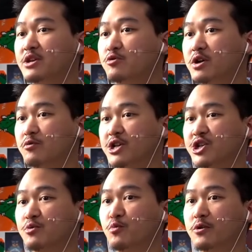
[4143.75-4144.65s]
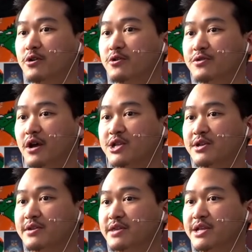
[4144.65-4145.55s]
Quick question: what are your thoughts
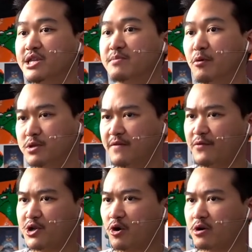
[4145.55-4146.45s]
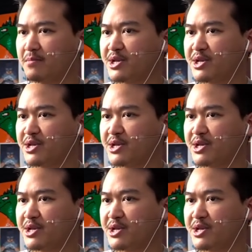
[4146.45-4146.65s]
on the DC Multiverse Arkham